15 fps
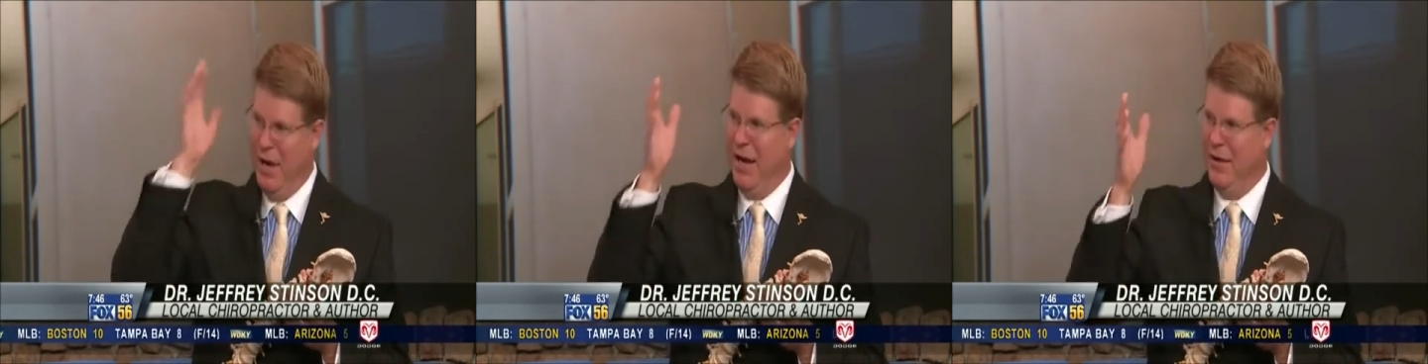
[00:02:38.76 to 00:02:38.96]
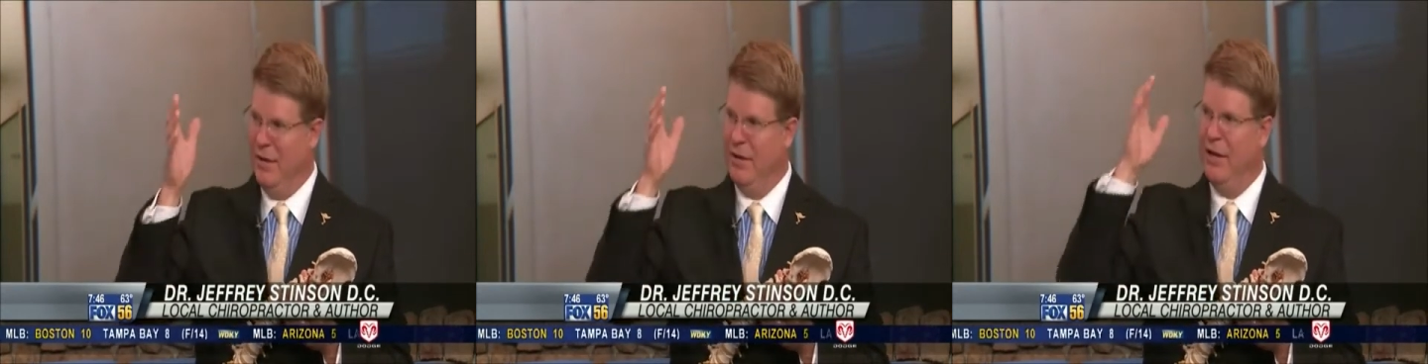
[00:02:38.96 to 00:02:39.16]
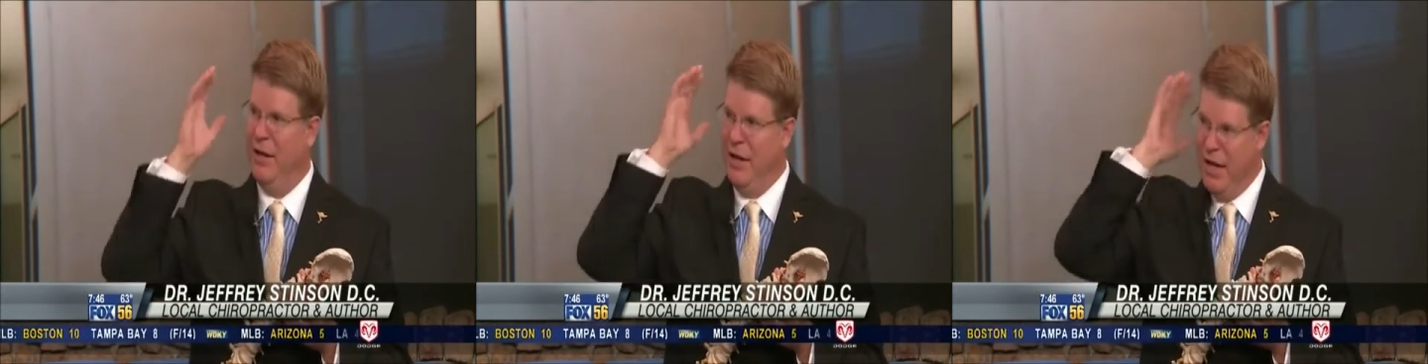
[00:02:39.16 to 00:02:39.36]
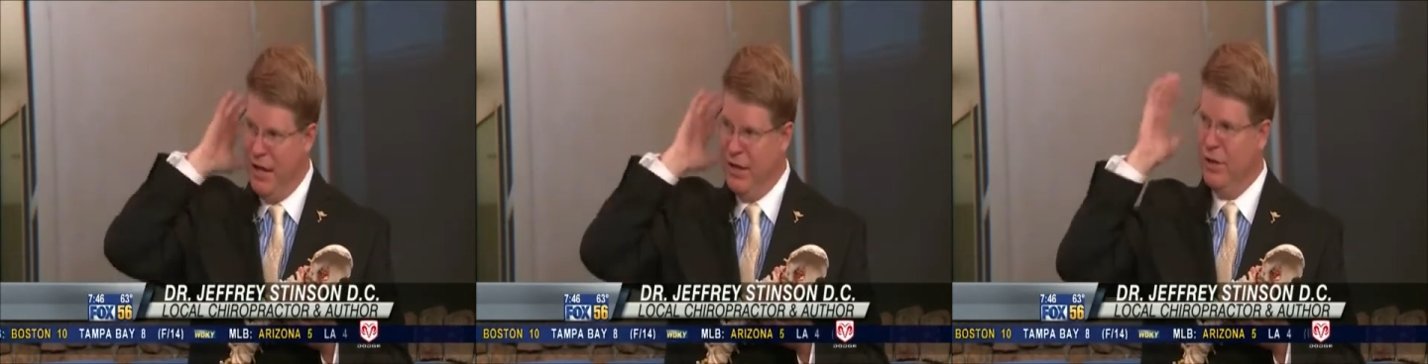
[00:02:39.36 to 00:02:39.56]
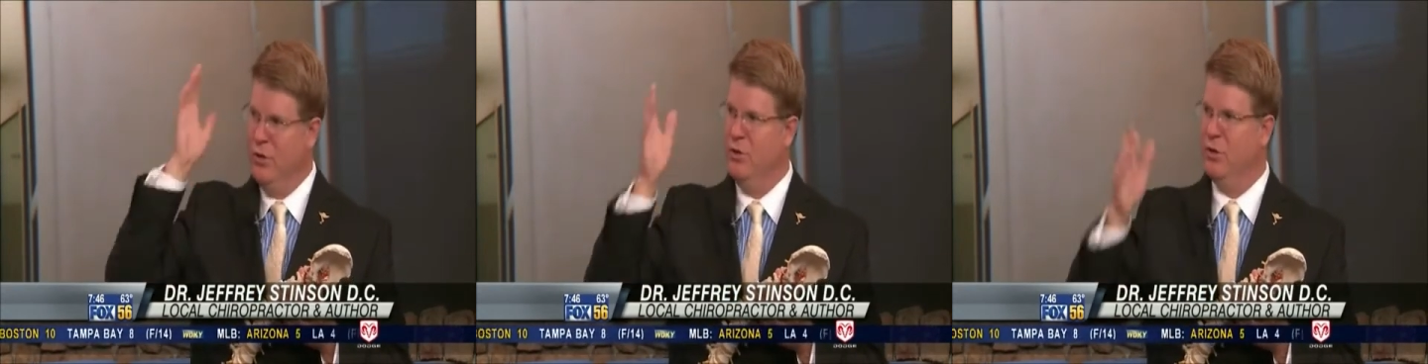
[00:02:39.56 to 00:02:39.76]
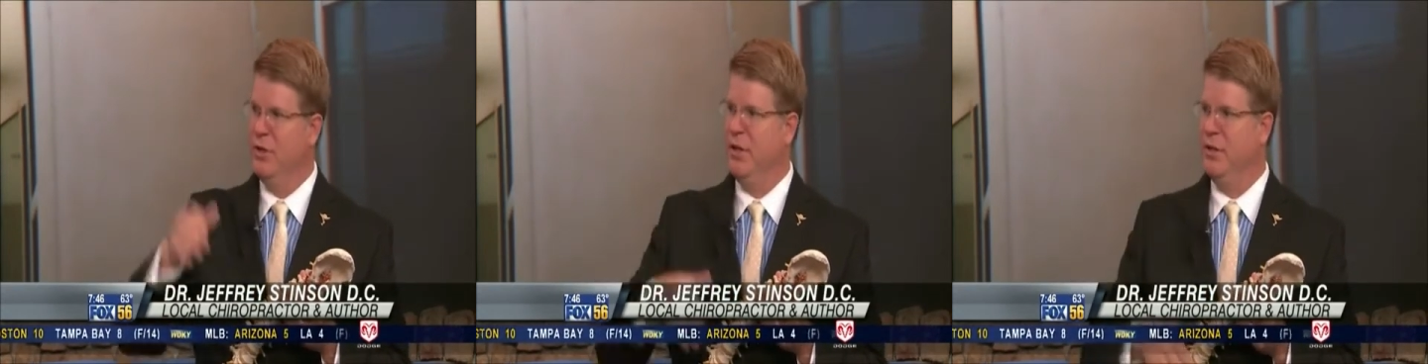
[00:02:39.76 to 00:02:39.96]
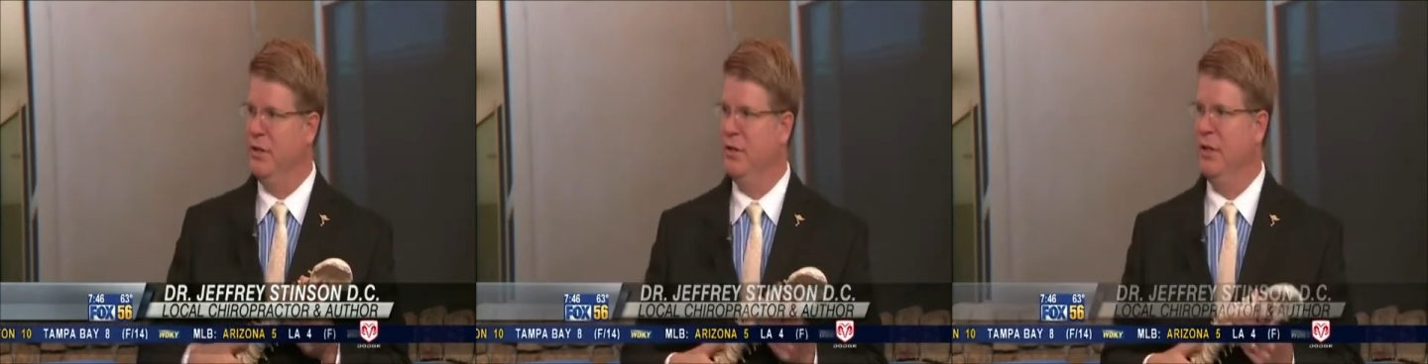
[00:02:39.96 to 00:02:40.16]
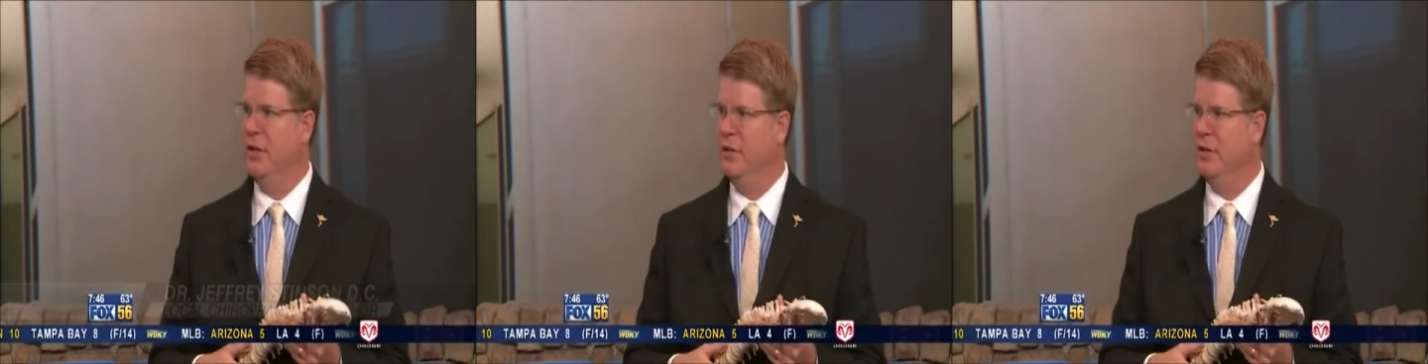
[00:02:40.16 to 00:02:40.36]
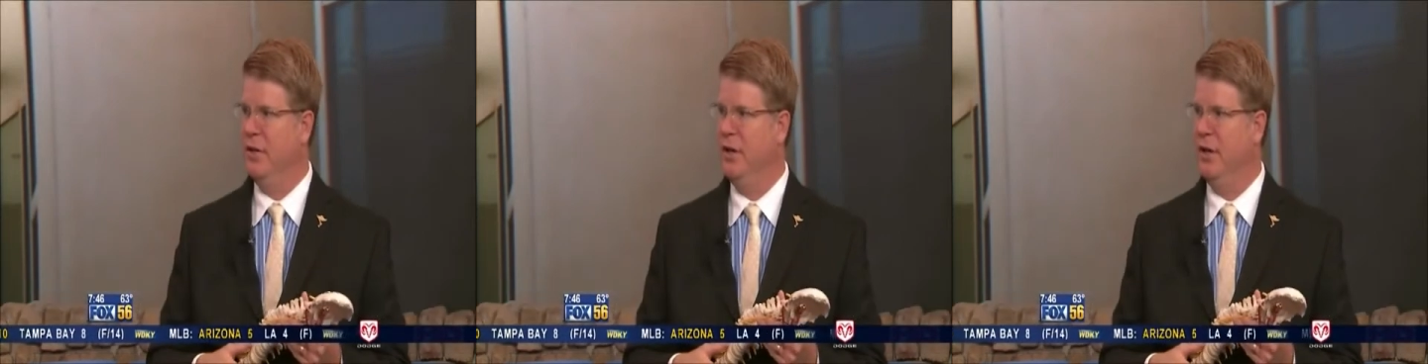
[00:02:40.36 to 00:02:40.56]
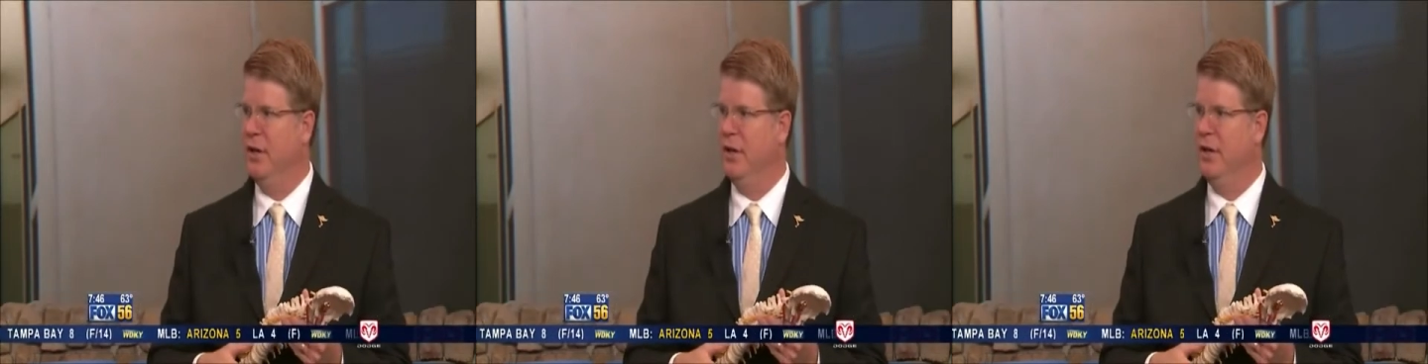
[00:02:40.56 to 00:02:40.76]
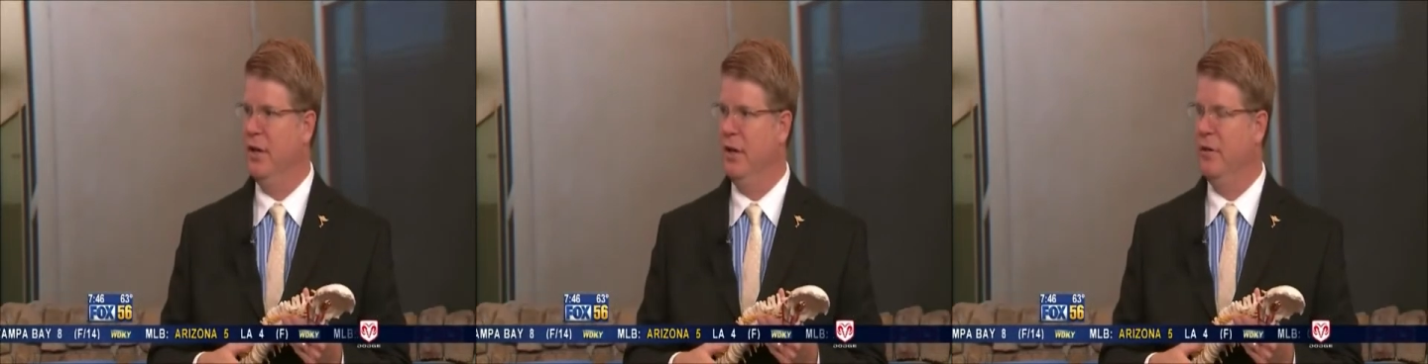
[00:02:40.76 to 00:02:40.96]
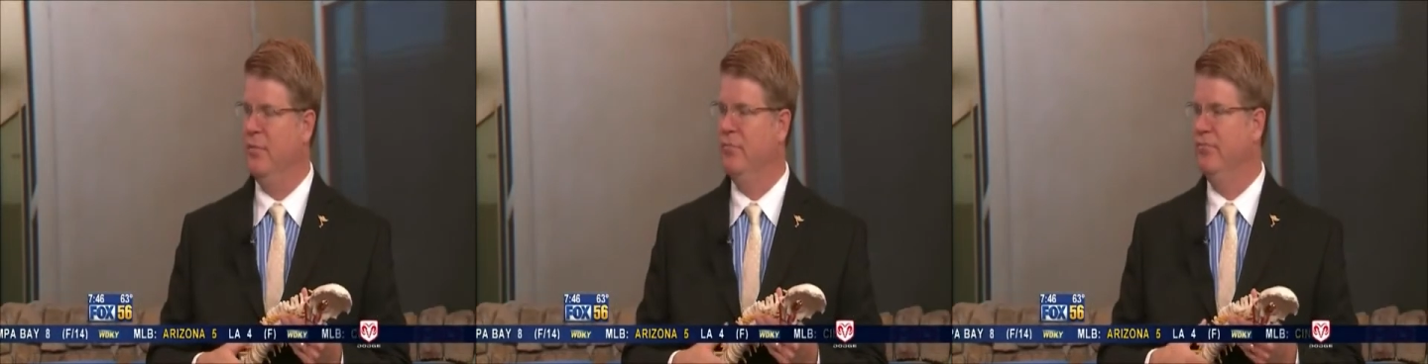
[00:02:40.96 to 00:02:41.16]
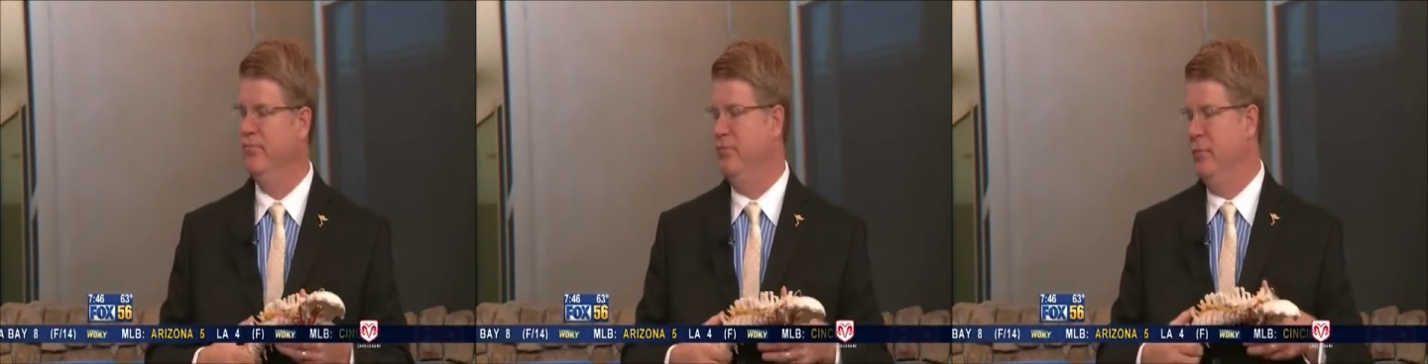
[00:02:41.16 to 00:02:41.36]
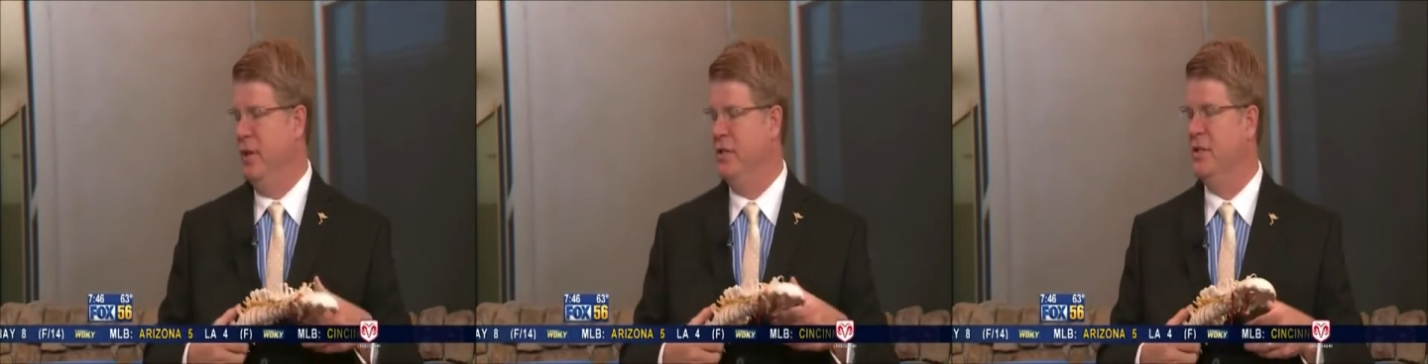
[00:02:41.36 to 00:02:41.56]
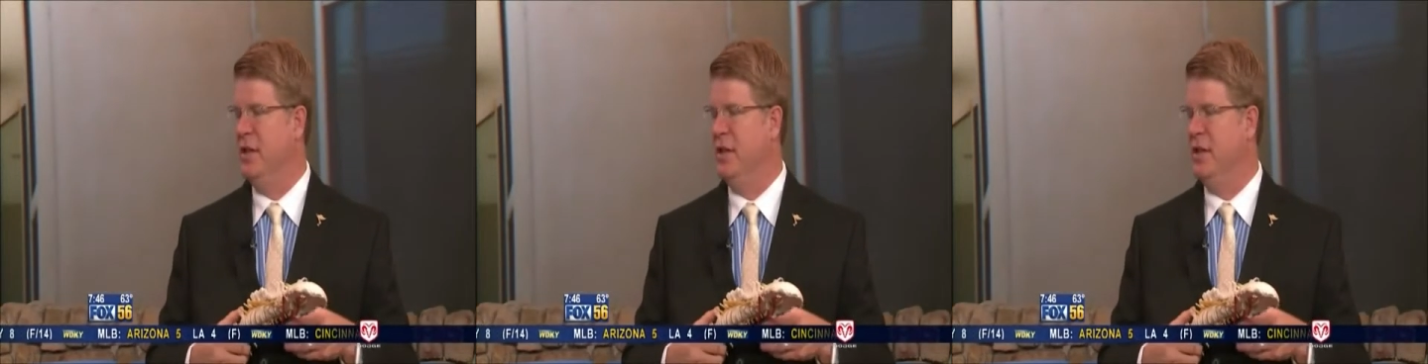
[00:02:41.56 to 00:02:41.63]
Pain in the neck usually is a